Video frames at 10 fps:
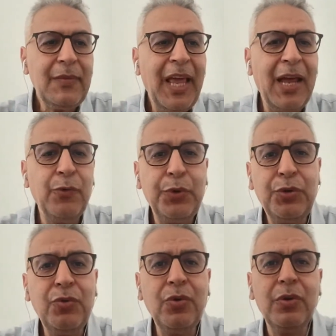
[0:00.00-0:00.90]
and we
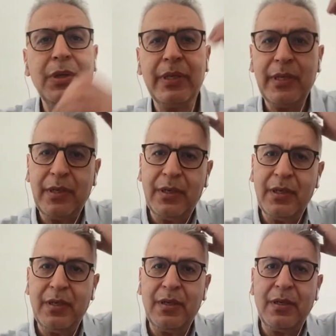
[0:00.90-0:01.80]
do
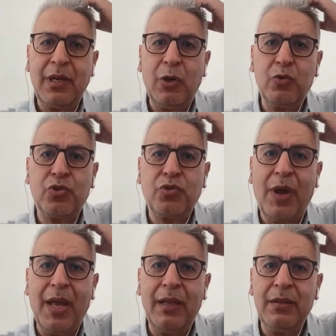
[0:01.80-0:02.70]
the close
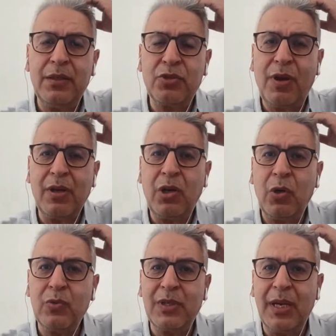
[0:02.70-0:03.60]
trial, the trial
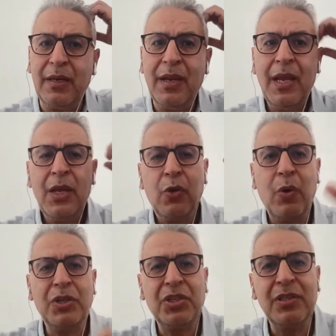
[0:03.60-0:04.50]
closing
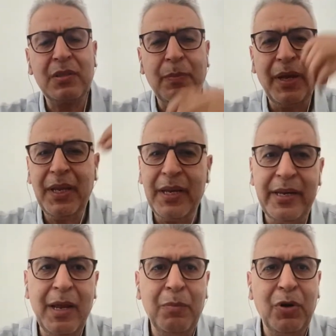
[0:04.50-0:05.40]
questions by a
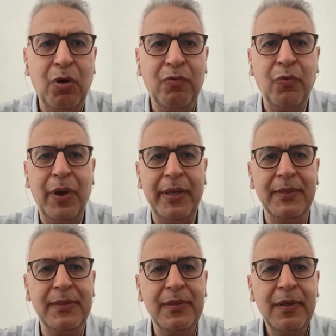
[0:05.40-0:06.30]
number of
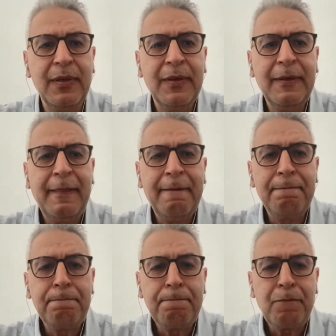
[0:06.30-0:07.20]
ways.
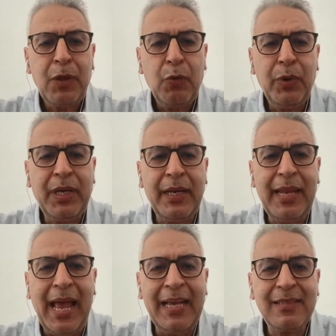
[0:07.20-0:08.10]
We can
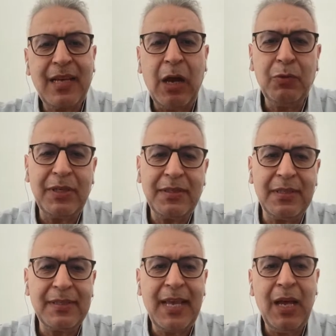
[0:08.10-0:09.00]
ask, how does
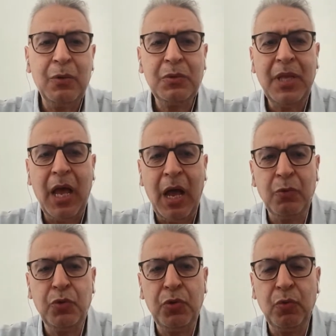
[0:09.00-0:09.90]
it sound? How
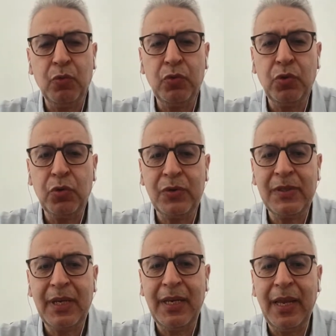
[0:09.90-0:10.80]
do you
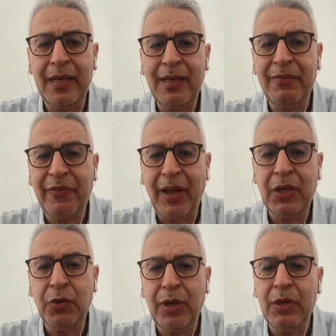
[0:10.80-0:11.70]
see any
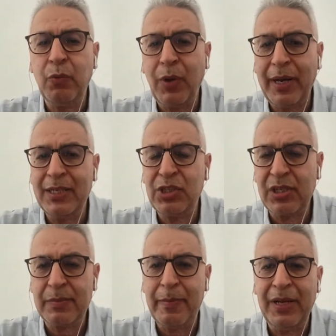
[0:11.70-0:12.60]
value in what I
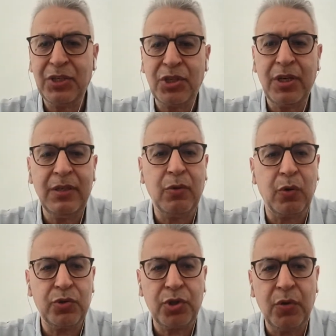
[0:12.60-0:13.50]
just mentioned
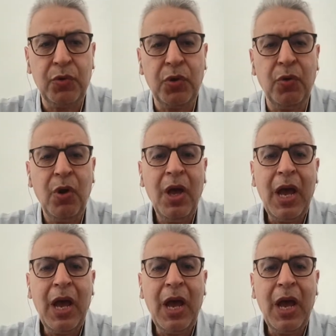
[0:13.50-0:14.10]
or showed you?